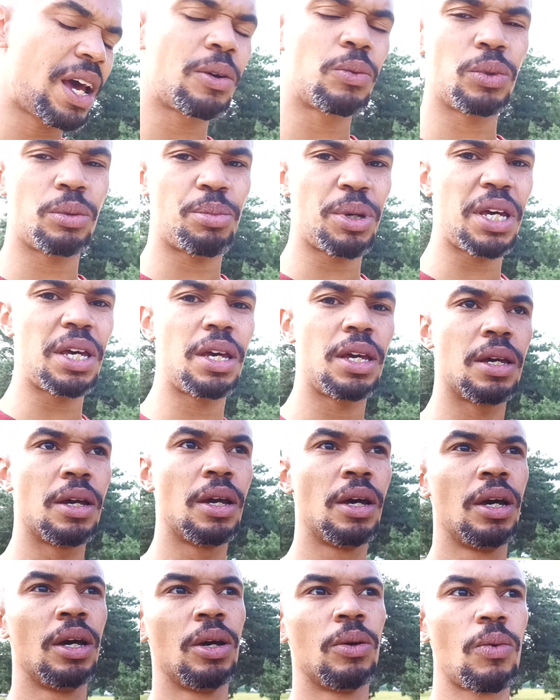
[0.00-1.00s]
of that would
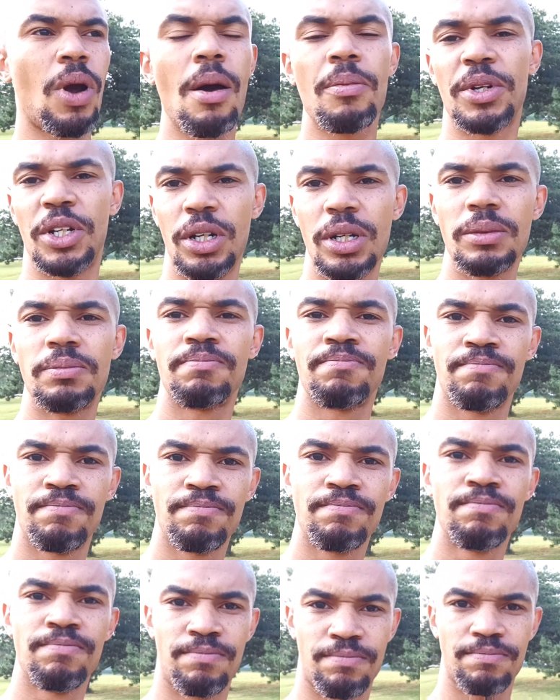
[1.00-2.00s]
be Robinhood.
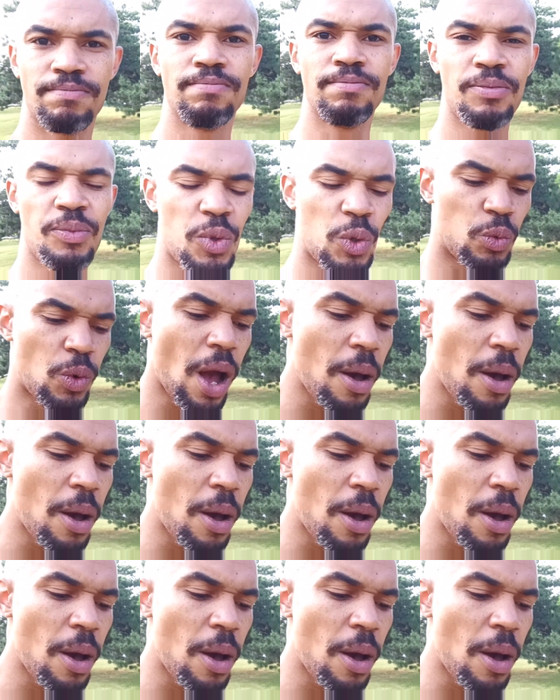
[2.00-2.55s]
Mm-hmm.